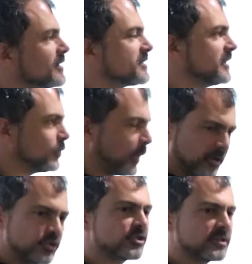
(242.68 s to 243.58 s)

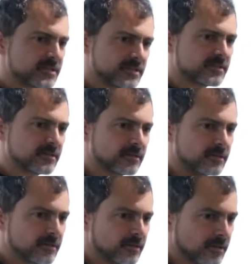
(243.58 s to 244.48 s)
situations,
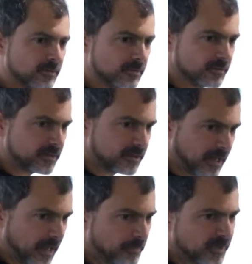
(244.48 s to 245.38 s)
you know, that
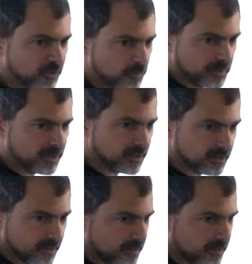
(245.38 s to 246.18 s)
happen to be,